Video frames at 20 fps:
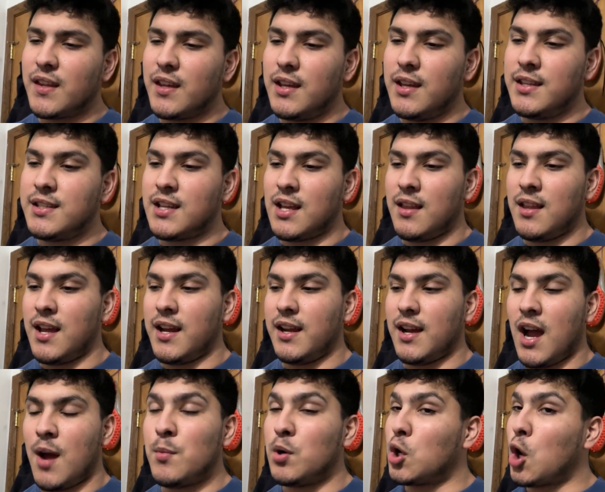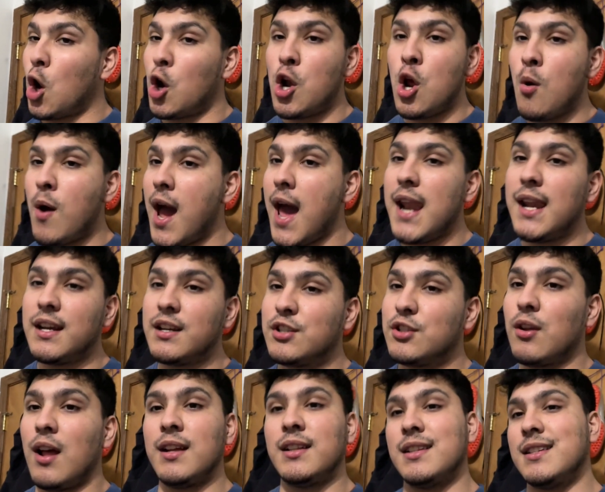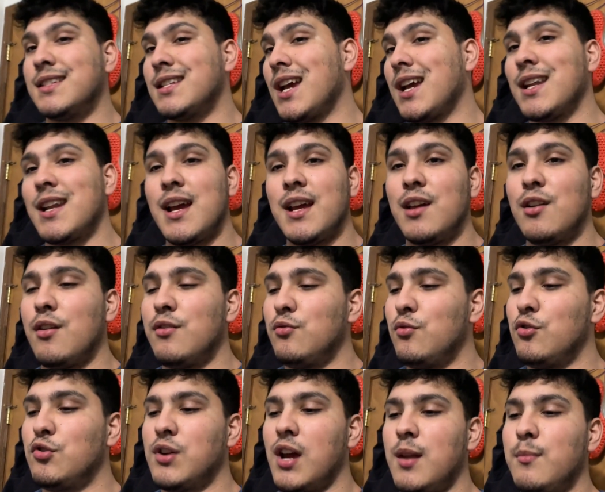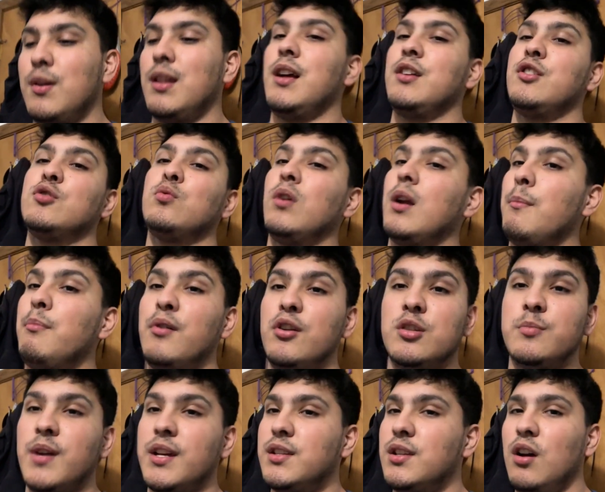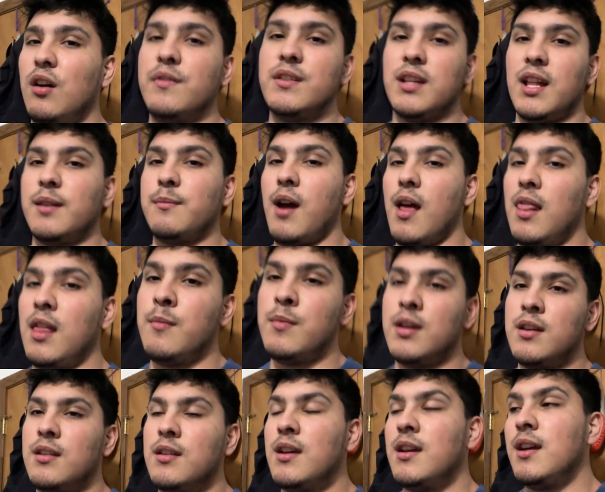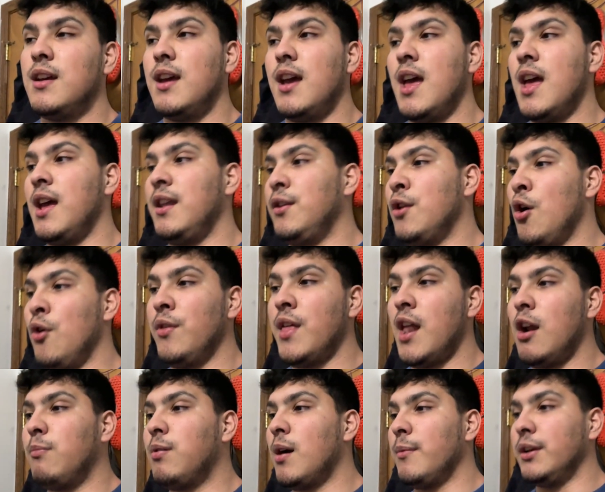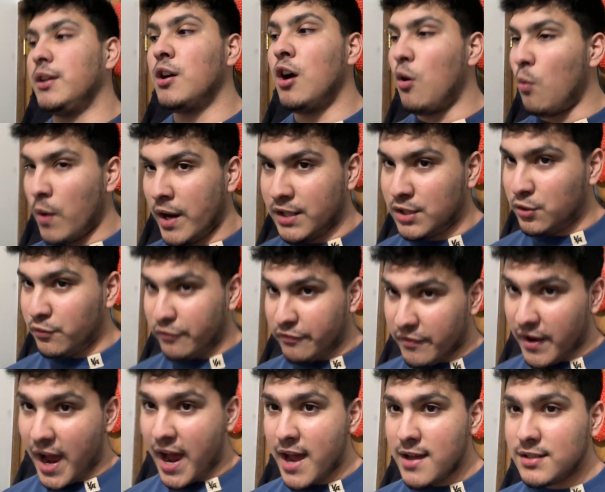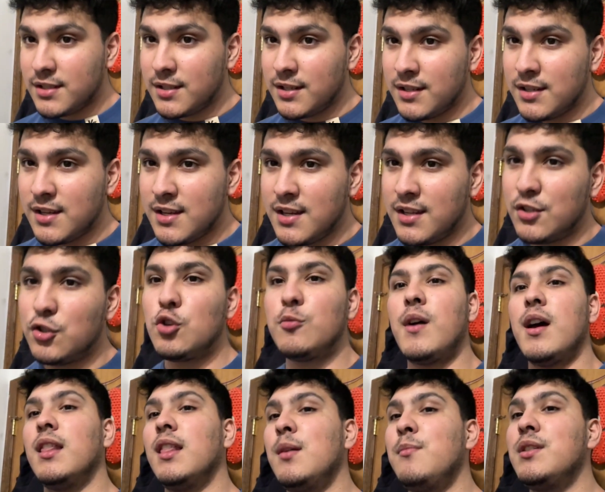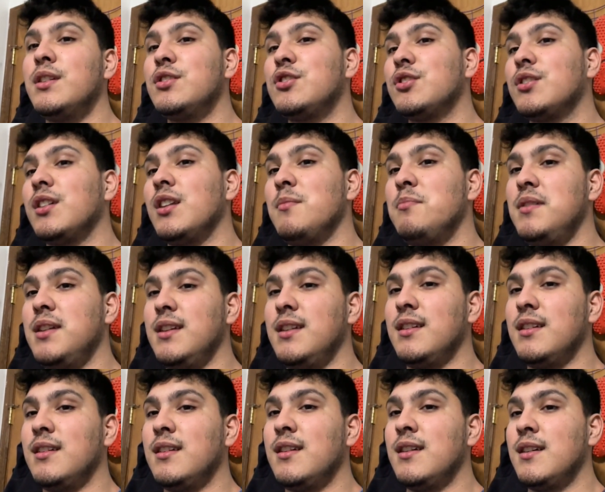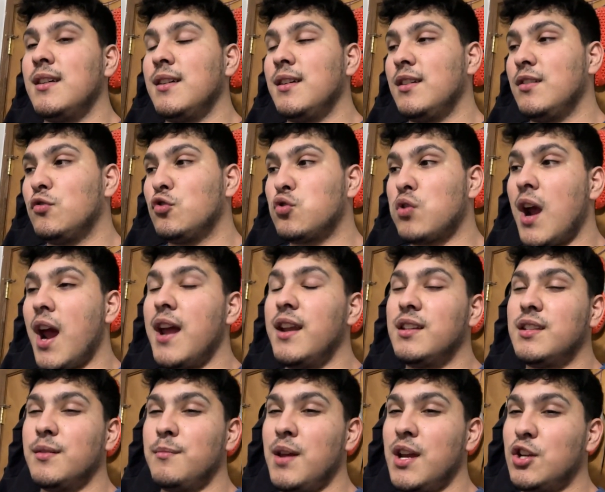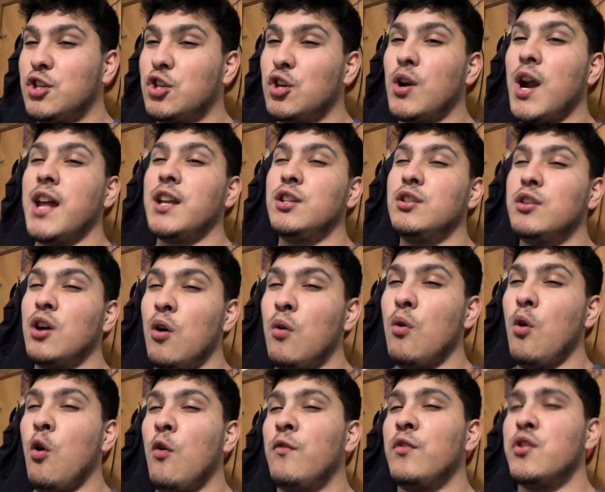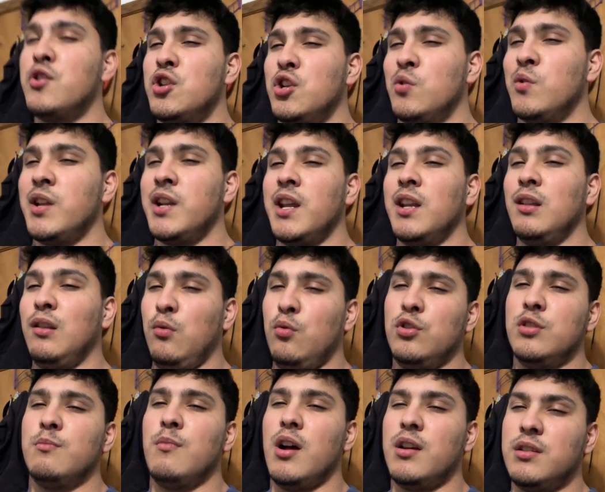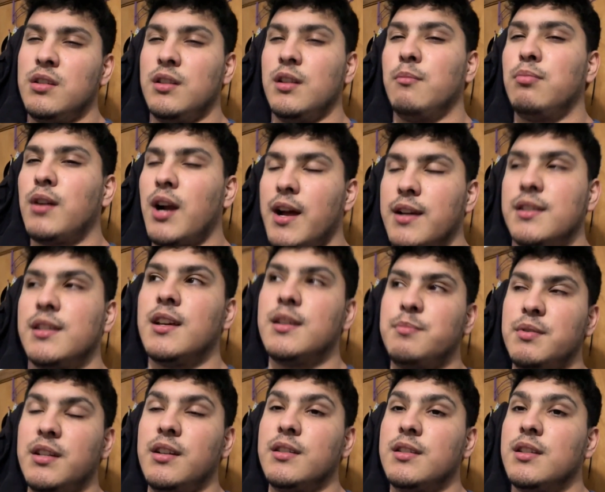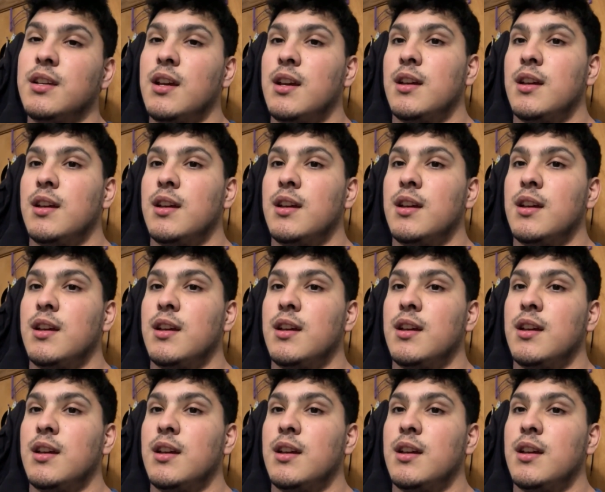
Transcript: is I like I'm a cardio addict, so like the second I get onto a treadmill, I just want to push myself to like my limit, and I know that I'll probably cut weight too fast. So my limit is just gonna be trying to make sure I don't overdo it and lose muscle in the process because